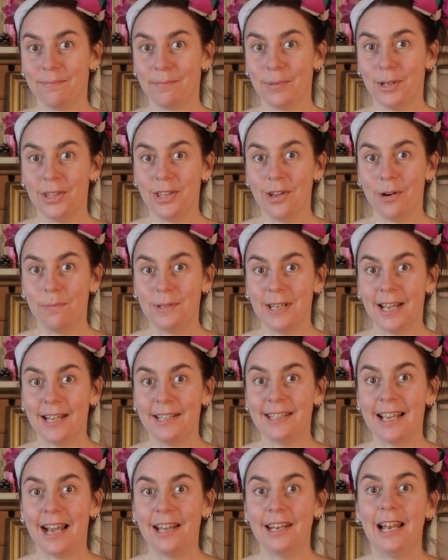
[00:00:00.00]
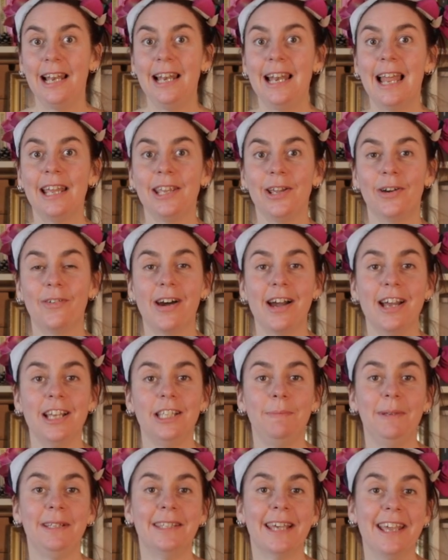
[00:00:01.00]
Put the object down and let your
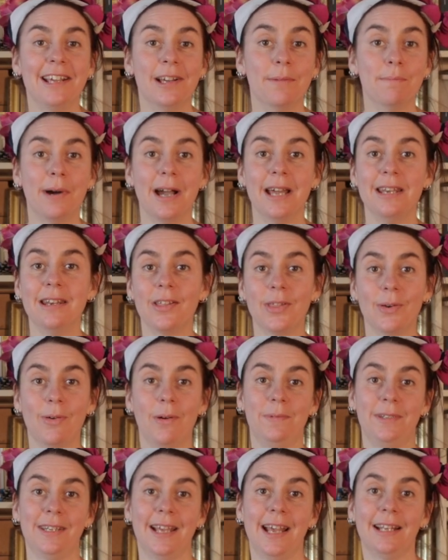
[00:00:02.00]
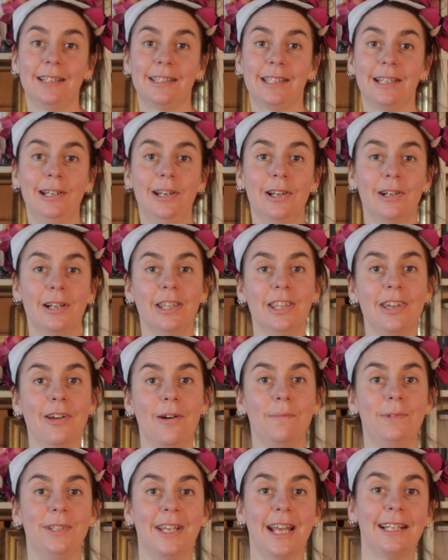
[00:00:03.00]
eyes be taken by another object. Look at the
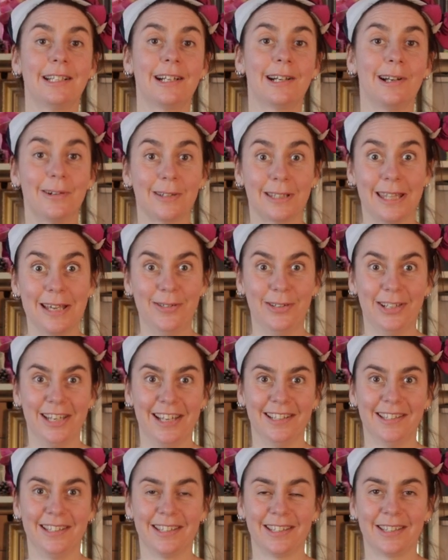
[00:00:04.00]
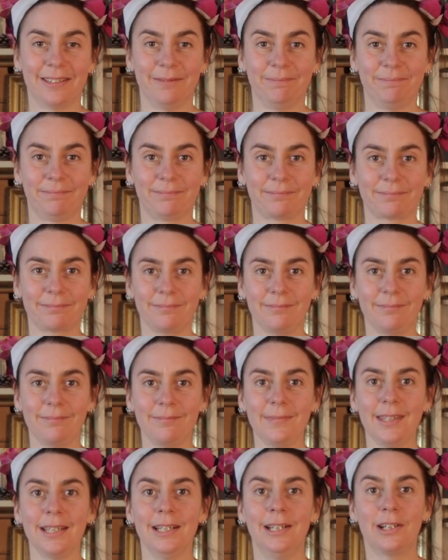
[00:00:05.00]
object, clock the audience.
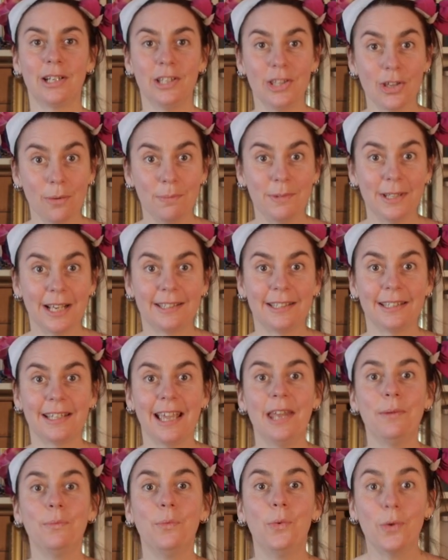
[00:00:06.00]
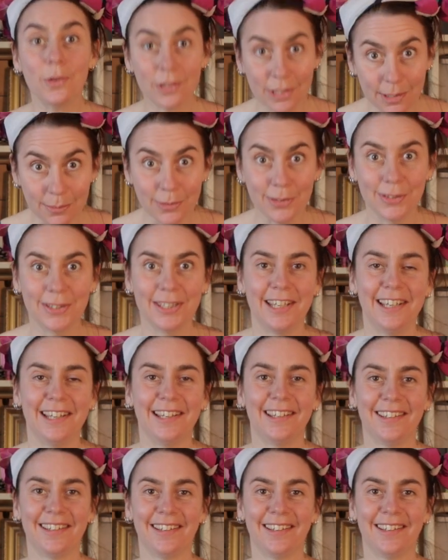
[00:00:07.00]
Look at the object again, walk towards it.